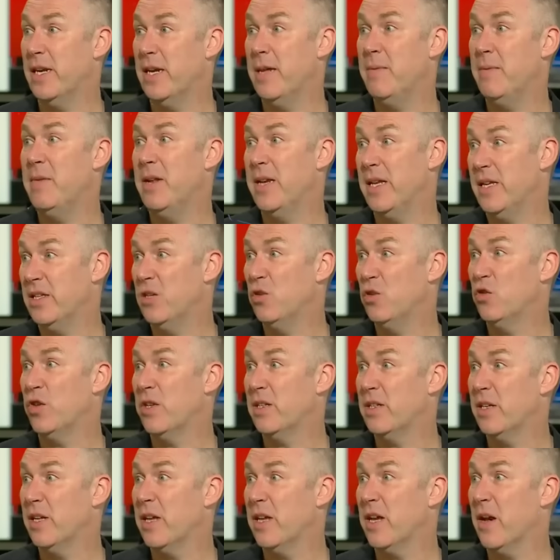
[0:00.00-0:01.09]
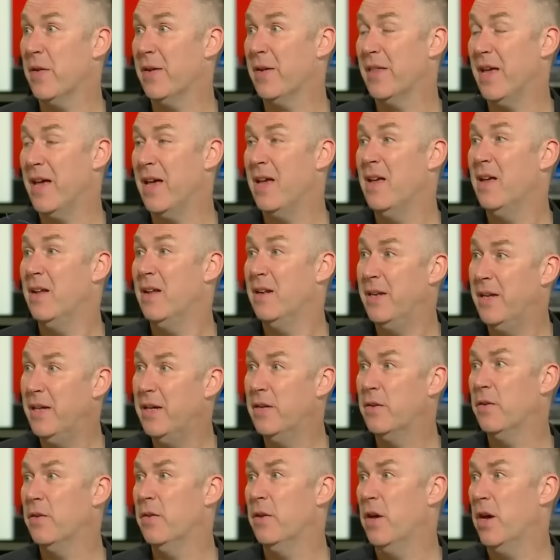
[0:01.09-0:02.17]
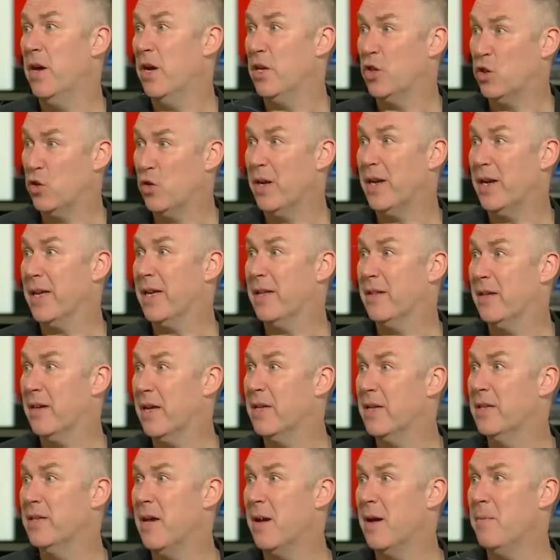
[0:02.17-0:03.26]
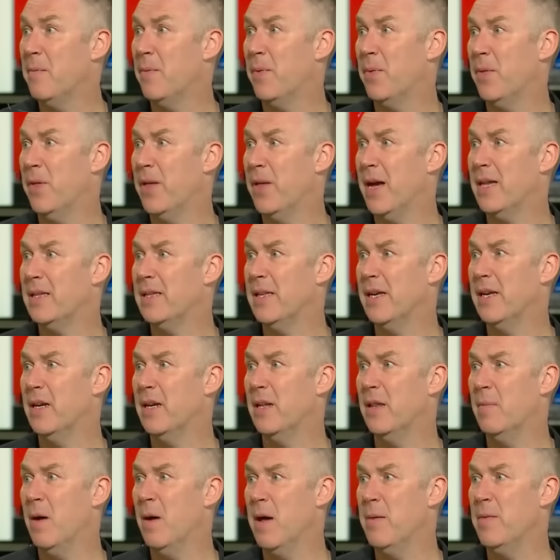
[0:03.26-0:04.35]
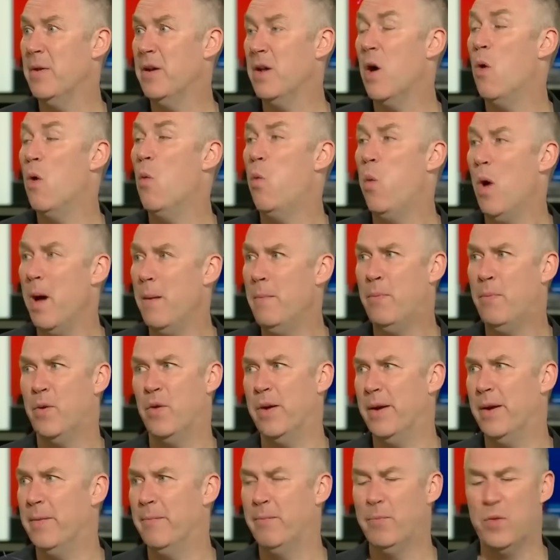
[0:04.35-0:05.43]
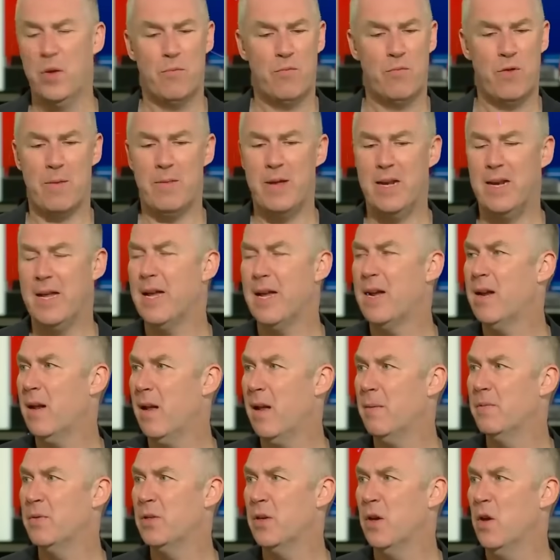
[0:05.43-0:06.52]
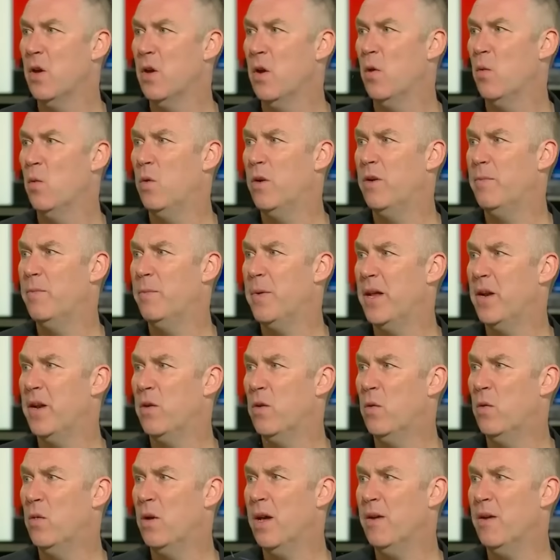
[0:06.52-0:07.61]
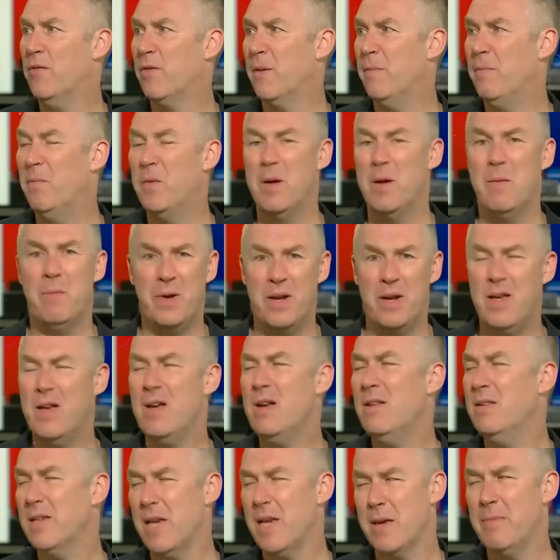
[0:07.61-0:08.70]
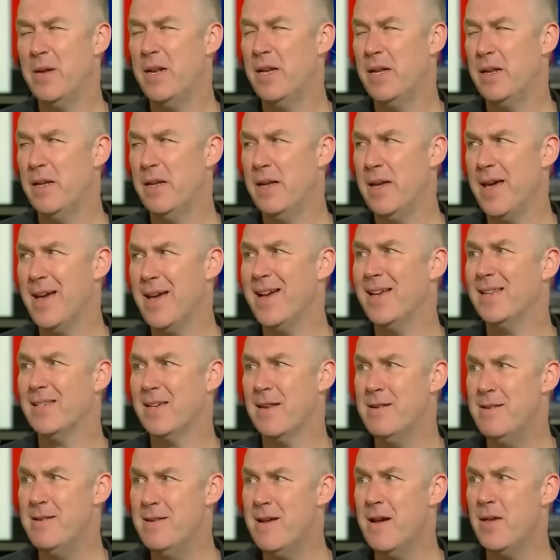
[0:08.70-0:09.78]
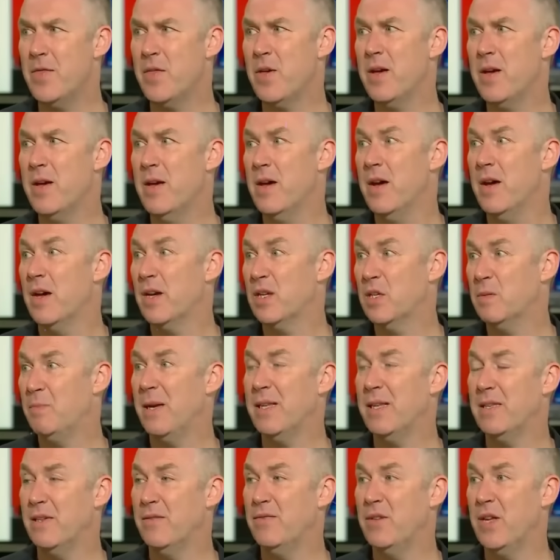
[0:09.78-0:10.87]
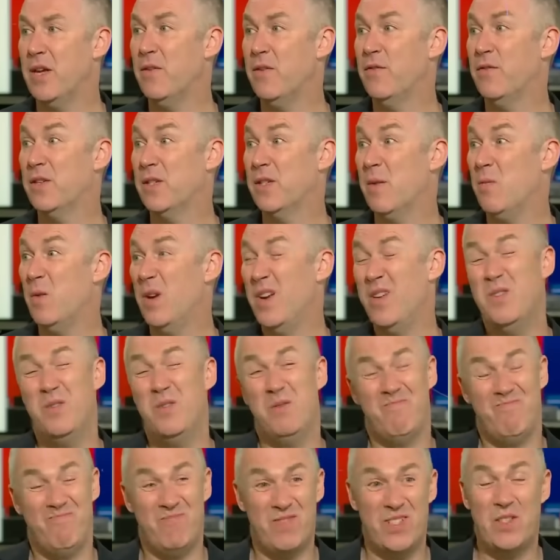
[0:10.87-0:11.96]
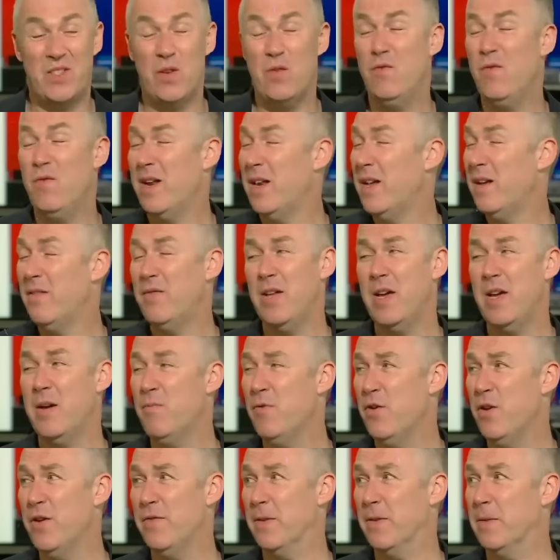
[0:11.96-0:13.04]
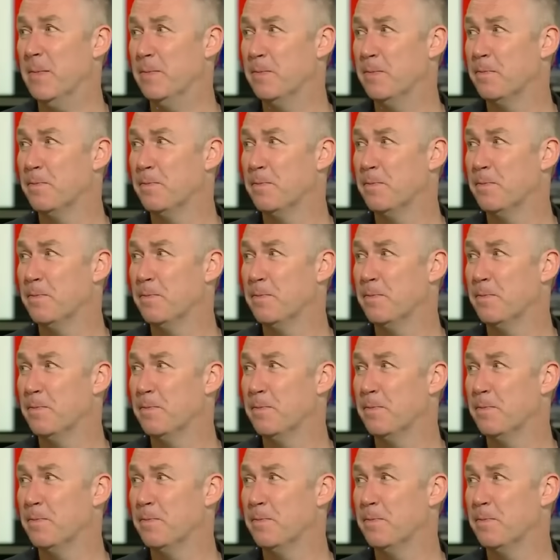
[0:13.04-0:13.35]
in him, and he's interested in going there. Lille are trying to gazump that deal at the moment. At one point, Premier League clubs would have been all over him. But he earns £8 million a year. It's another expensive deal for someone who's still relatively unproven.